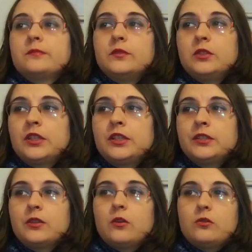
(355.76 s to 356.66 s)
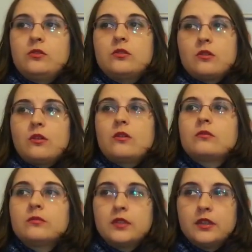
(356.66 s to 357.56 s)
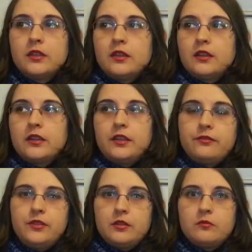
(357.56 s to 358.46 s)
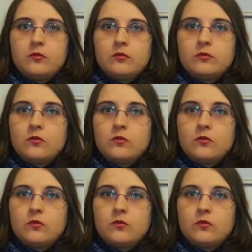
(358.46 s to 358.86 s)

You can also give them